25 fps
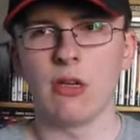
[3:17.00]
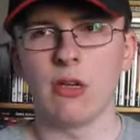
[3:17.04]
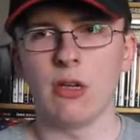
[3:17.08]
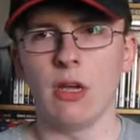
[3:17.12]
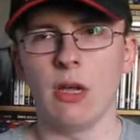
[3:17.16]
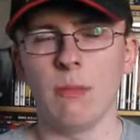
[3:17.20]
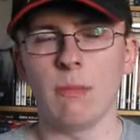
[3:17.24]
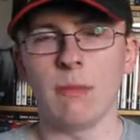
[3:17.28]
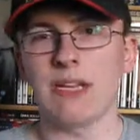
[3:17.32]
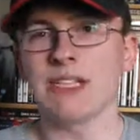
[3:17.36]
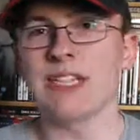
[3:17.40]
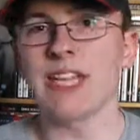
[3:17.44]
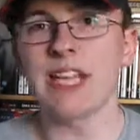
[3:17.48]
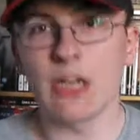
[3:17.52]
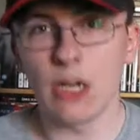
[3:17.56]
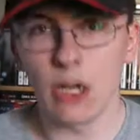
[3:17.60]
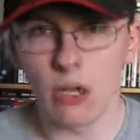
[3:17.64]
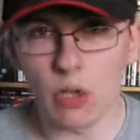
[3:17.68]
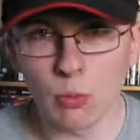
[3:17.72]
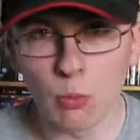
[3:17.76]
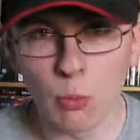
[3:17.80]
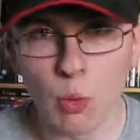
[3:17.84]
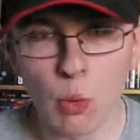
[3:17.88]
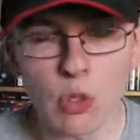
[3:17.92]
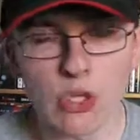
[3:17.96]
Mandela
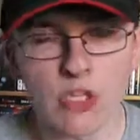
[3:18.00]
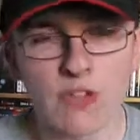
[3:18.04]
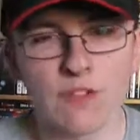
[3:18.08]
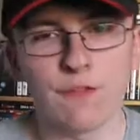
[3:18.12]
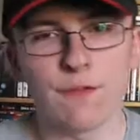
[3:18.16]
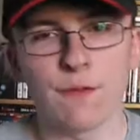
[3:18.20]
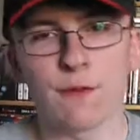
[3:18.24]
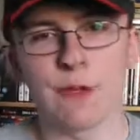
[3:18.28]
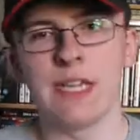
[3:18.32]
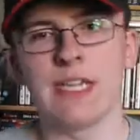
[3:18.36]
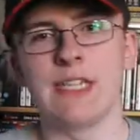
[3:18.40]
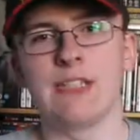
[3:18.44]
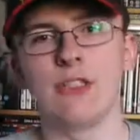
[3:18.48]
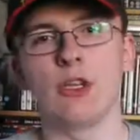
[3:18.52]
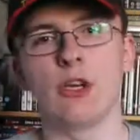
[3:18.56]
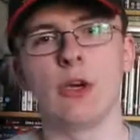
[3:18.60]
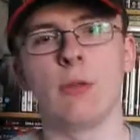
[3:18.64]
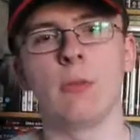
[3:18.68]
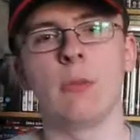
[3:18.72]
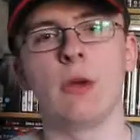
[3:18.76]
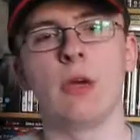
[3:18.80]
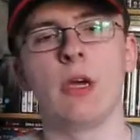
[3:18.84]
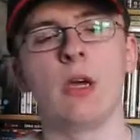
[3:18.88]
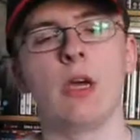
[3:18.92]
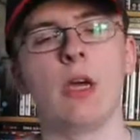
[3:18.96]
Long Walk to
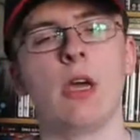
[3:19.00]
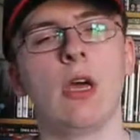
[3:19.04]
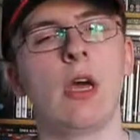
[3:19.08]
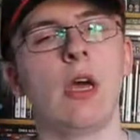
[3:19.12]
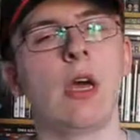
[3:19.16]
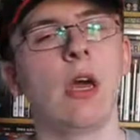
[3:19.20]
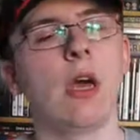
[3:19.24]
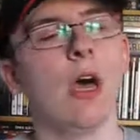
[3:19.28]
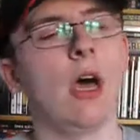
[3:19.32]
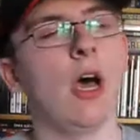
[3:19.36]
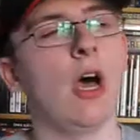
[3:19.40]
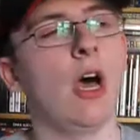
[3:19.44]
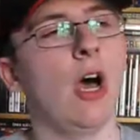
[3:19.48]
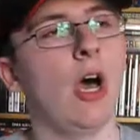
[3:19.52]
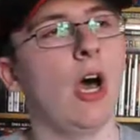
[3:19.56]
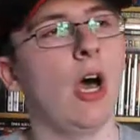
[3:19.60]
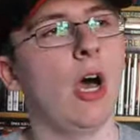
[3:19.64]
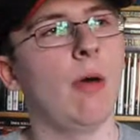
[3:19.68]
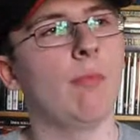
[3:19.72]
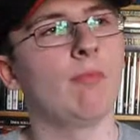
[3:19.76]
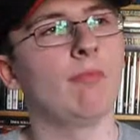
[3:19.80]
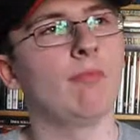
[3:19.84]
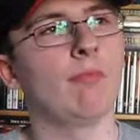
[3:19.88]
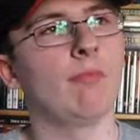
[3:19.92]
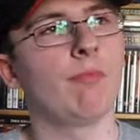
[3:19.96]
Freedom,
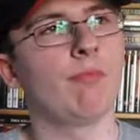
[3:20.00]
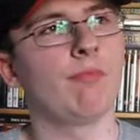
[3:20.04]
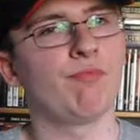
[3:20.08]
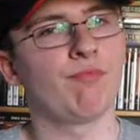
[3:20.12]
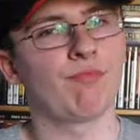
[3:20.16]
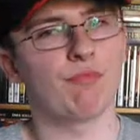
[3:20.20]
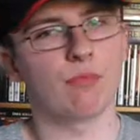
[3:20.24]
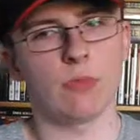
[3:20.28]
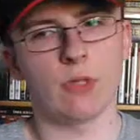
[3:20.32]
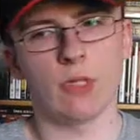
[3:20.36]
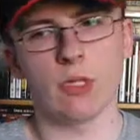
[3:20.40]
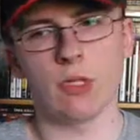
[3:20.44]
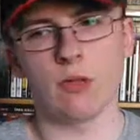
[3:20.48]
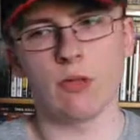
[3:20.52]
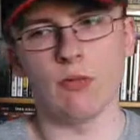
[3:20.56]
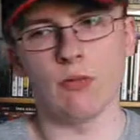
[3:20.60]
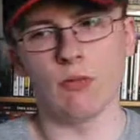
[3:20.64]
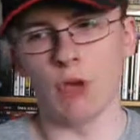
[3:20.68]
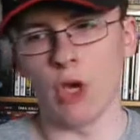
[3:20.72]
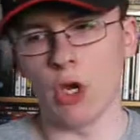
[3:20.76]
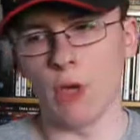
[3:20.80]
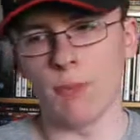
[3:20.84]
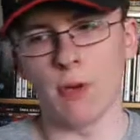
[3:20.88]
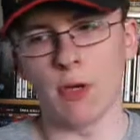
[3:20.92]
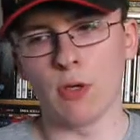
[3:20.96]

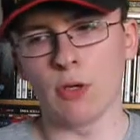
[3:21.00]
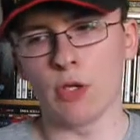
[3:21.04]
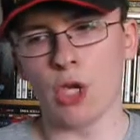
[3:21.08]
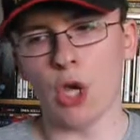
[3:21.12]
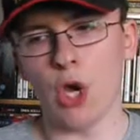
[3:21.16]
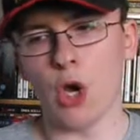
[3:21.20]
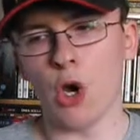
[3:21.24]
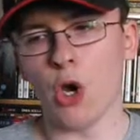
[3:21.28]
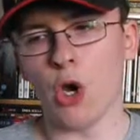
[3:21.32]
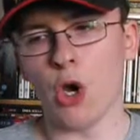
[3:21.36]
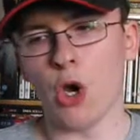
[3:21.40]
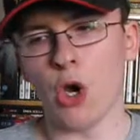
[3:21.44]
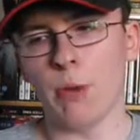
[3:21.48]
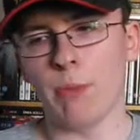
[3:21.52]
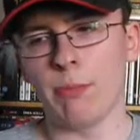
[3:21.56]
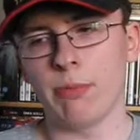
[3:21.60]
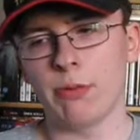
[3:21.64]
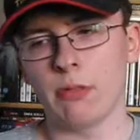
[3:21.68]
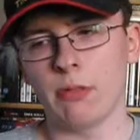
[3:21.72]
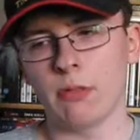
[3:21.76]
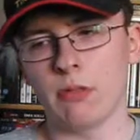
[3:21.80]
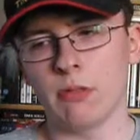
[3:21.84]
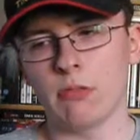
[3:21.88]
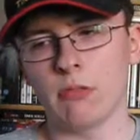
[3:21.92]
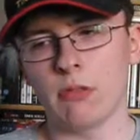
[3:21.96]
RoboCop,
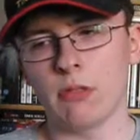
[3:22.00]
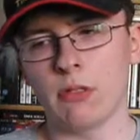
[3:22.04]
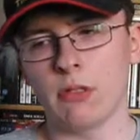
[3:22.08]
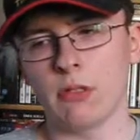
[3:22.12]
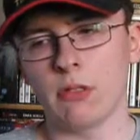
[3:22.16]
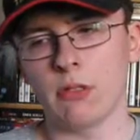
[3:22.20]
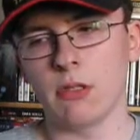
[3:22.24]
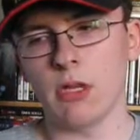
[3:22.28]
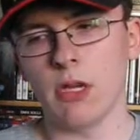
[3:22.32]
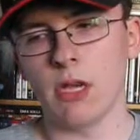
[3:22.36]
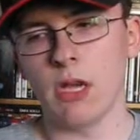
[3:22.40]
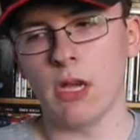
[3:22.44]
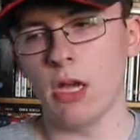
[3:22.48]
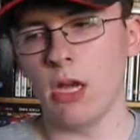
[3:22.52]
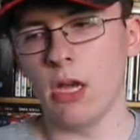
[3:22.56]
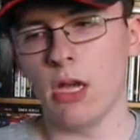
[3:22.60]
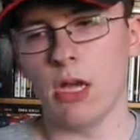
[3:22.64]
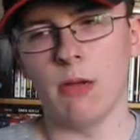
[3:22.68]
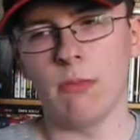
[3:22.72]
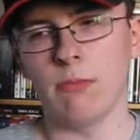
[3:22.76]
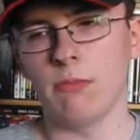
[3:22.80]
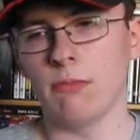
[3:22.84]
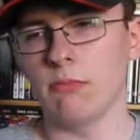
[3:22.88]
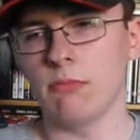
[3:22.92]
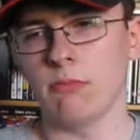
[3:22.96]

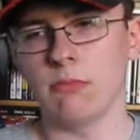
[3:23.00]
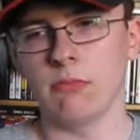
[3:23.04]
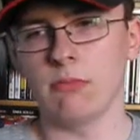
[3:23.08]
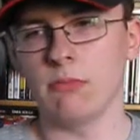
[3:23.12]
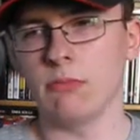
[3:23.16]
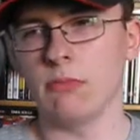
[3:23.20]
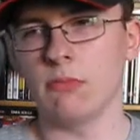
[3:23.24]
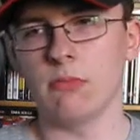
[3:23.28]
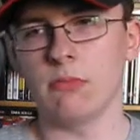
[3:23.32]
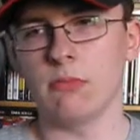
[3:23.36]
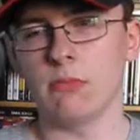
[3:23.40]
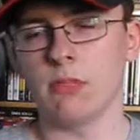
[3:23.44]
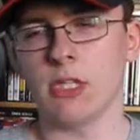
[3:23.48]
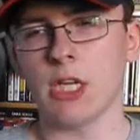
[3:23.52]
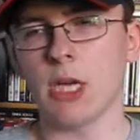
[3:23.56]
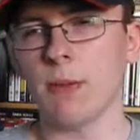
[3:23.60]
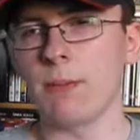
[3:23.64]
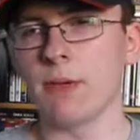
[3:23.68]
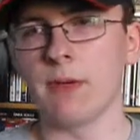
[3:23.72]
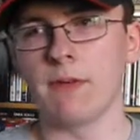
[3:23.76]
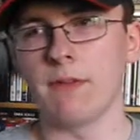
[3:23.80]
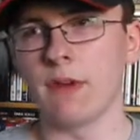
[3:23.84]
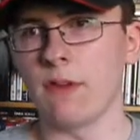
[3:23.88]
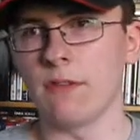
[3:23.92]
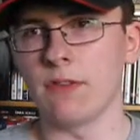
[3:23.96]
a
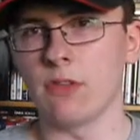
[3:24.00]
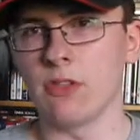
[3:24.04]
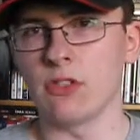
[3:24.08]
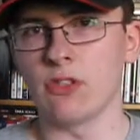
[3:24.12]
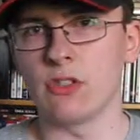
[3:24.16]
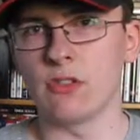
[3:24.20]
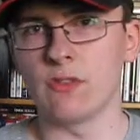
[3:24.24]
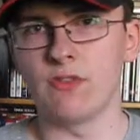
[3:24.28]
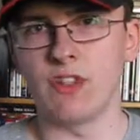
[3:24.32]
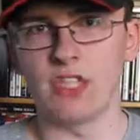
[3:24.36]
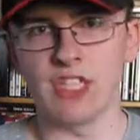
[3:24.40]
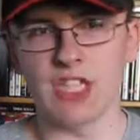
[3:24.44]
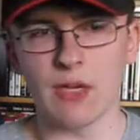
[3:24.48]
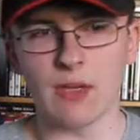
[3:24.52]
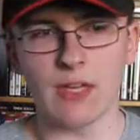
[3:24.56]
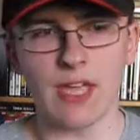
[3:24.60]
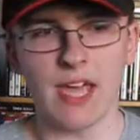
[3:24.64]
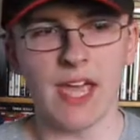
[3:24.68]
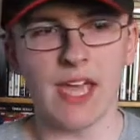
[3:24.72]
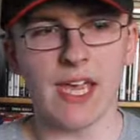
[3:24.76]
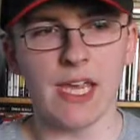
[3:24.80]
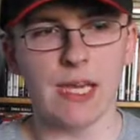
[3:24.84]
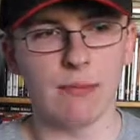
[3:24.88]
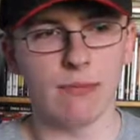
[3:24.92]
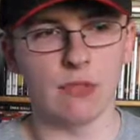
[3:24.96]
couple of others. Video
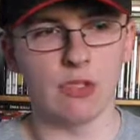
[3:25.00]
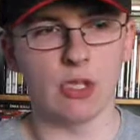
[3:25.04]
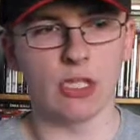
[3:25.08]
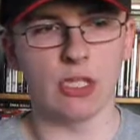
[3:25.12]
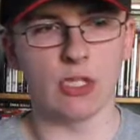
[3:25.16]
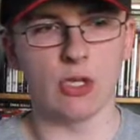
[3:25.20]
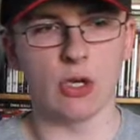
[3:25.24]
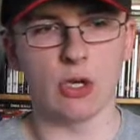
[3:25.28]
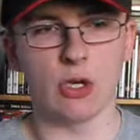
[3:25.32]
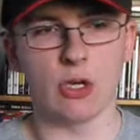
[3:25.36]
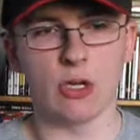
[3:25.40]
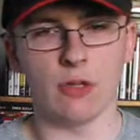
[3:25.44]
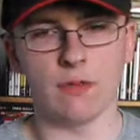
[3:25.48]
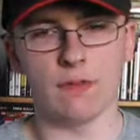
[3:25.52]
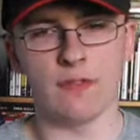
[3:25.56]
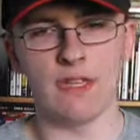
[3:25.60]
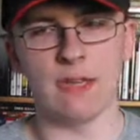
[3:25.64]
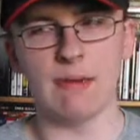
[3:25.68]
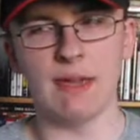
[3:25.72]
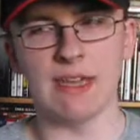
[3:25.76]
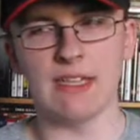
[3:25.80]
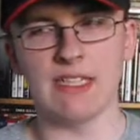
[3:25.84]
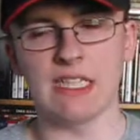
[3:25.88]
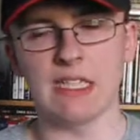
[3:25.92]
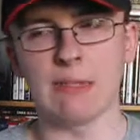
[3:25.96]
games, I got the
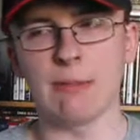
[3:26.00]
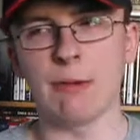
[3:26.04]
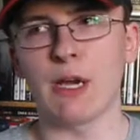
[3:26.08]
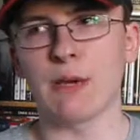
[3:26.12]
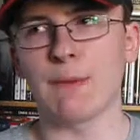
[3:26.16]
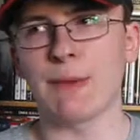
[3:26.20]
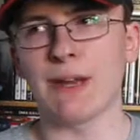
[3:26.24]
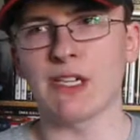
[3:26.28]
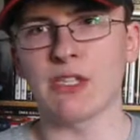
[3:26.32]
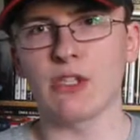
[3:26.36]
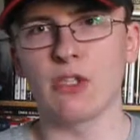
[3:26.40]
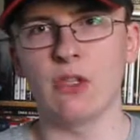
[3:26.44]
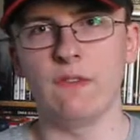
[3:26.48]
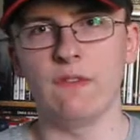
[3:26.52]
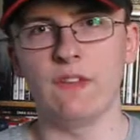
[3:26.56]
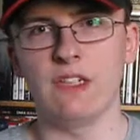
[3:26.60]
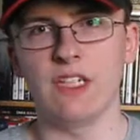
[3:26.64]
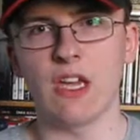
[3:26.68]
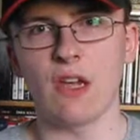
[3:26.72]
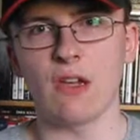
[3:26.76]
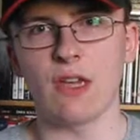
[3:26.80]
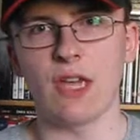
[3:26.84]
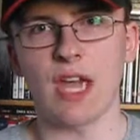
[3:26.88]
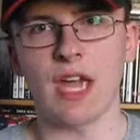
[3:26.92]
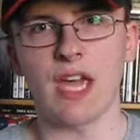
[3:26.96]
Amazing Spider-Man 2
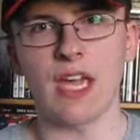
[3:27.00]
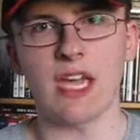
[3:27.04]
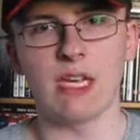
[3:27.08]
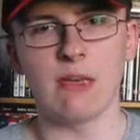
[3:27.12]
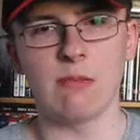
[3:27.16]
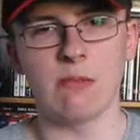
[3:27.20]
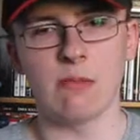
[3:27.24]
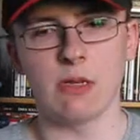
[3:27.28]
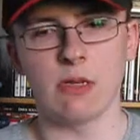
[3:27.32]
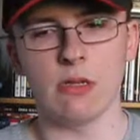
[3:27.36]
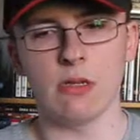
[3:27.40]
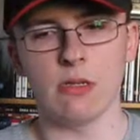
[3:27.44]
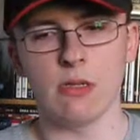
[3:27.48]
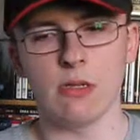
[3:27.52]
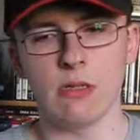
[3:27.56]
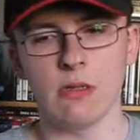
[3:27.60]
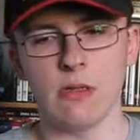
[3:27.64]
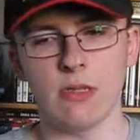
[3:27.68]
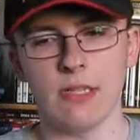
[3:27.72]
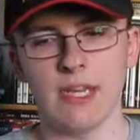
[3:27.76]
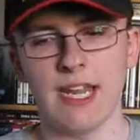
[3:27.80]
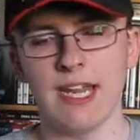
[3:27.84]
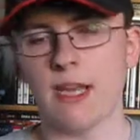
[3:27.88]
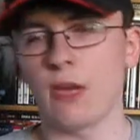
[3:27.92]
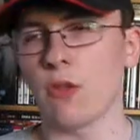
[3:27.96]
video game,
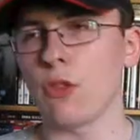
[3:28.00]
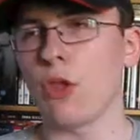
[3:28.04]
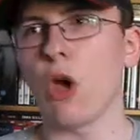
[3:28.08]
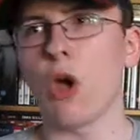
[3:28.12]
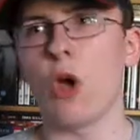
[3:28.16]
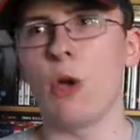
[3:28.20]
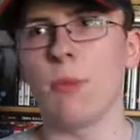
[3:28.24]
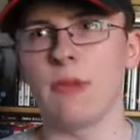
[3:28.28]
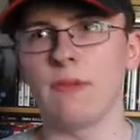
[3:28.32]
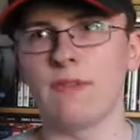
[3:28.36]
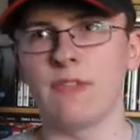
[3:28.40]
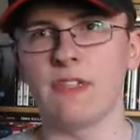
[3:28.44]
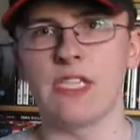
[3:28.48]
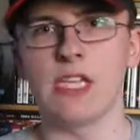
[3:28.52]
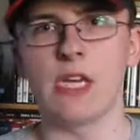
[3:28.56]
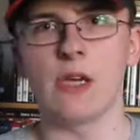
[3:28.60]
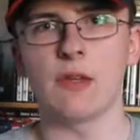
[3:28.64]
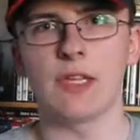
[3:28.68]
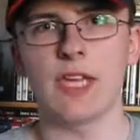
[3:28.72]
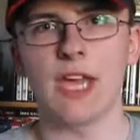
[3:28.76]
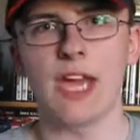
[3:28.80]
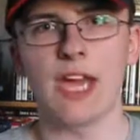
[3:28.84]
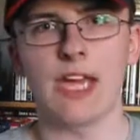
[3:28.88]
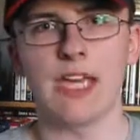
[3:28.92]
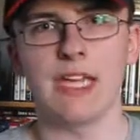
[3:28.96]
Lego The Hobbit video
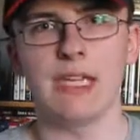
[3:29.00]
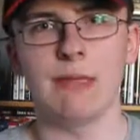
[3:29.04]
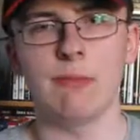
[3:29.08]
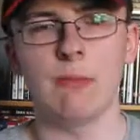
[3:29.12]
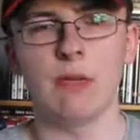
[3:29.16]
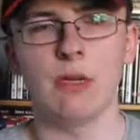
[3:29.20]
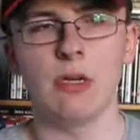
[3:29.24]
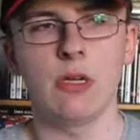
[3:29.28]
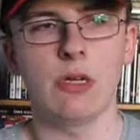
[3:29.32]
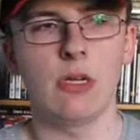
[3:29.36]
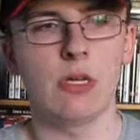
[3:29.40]
game,